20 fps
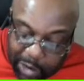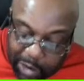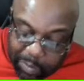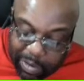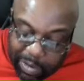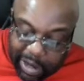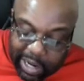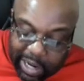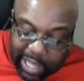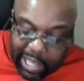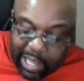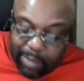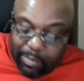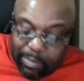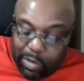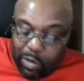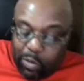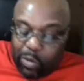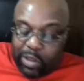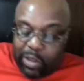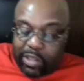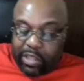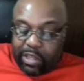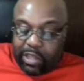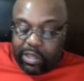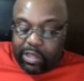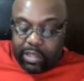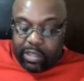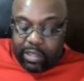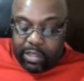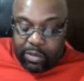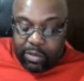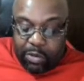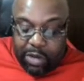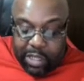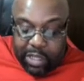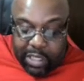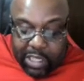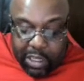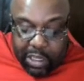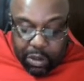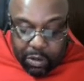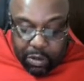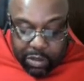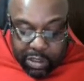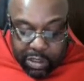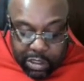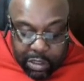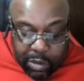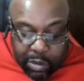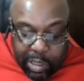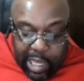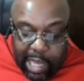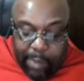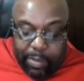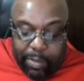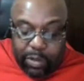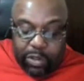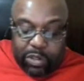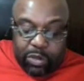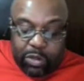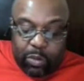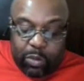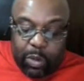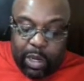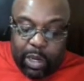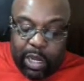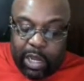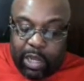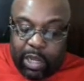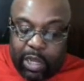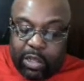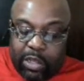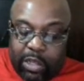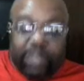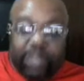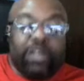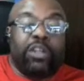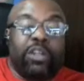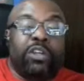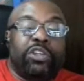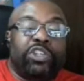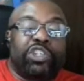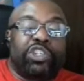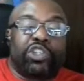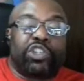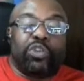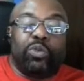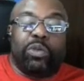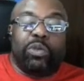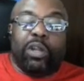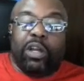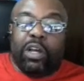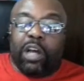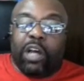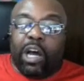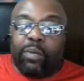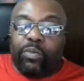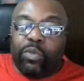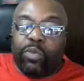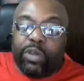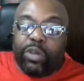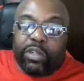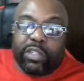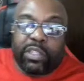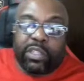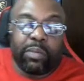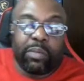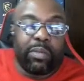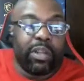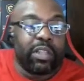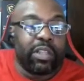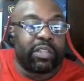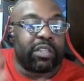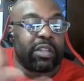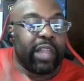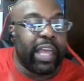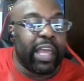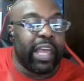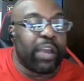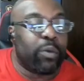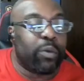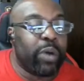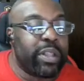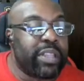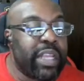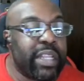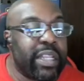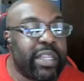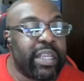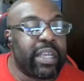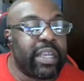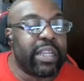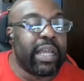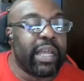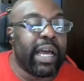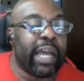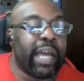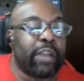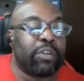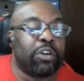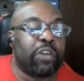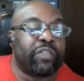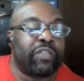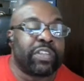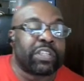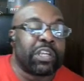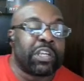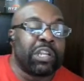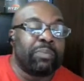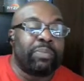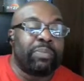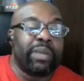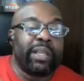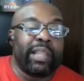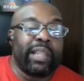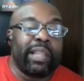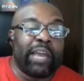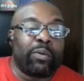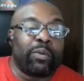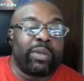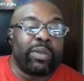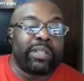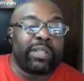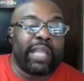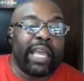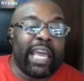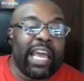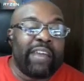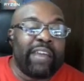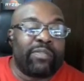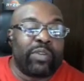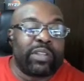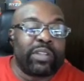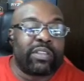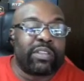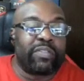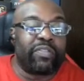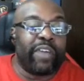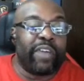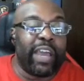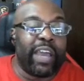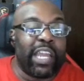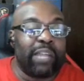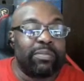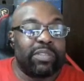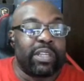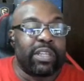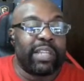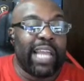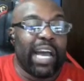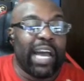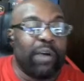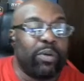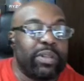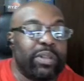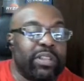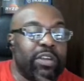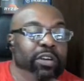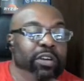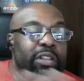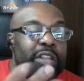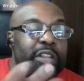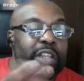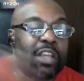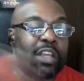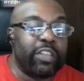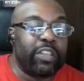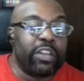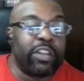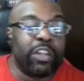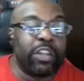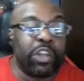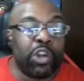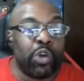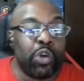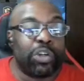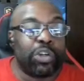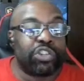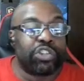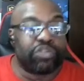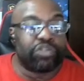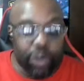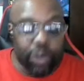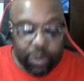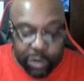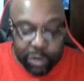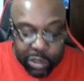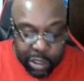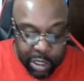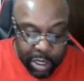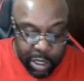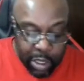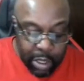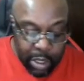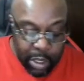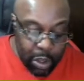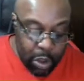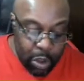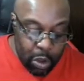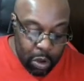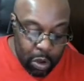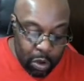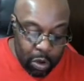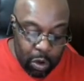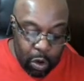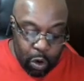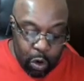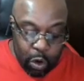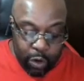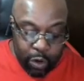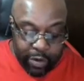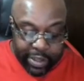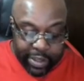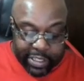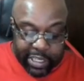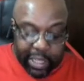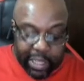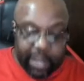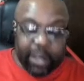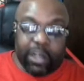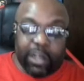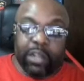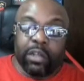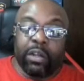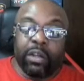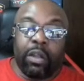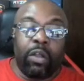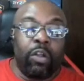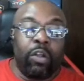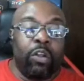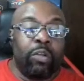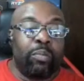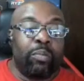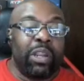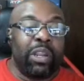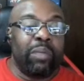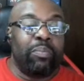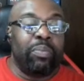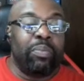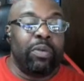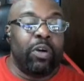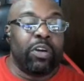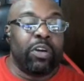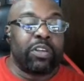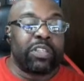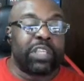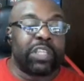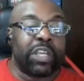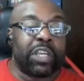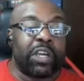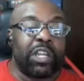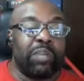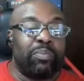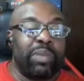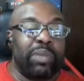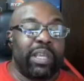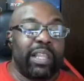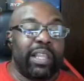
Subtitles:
about a gimbal with a tilt to be able to shoot upwards, similar to like what they did. I don't know if it's going to be like what they have with the Phantoms and now with all the newer drones, or is it going to be